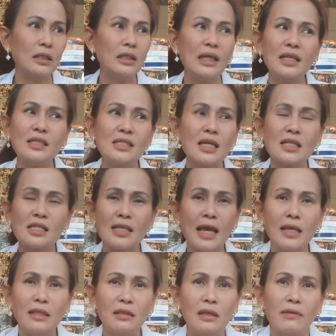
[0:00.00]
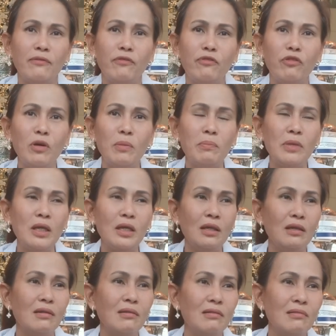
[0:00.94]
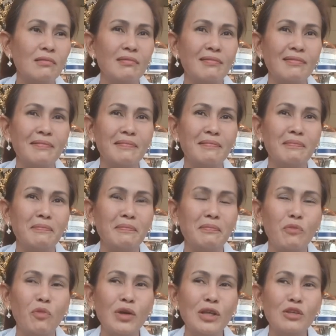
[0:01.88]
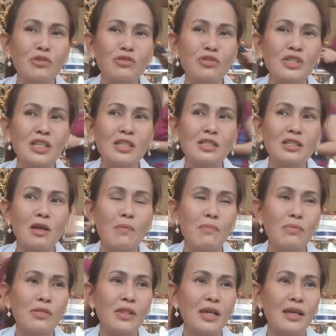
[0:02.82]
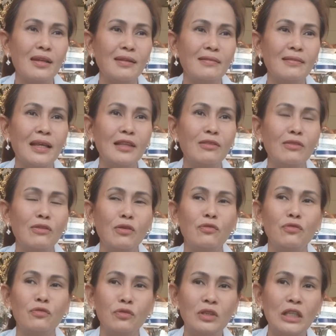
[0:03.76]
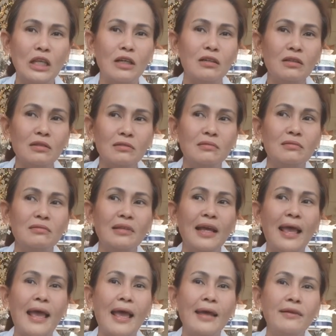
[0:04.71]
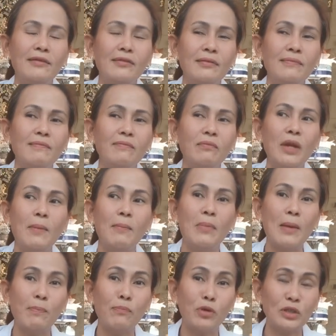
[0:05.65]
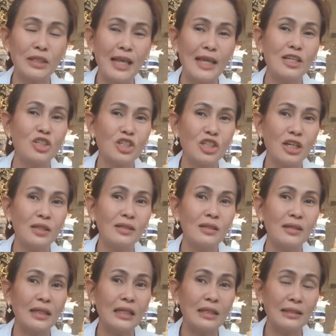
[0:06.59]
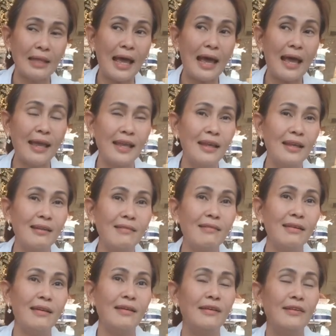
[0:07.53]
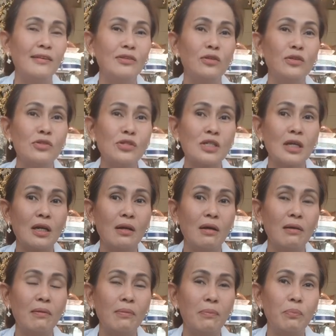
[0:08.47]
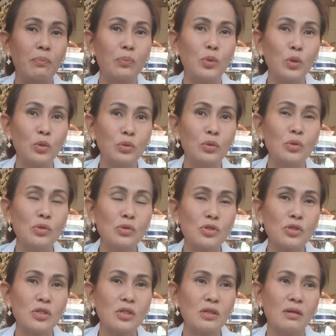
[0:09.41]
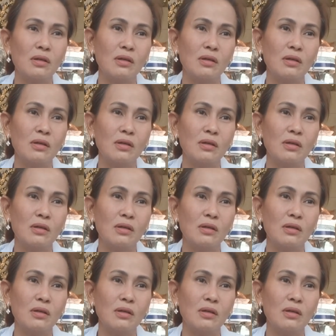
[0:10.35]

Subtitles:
It's exciting. For me, when you see something that you've tilled and na may potential kitain dun sa produce,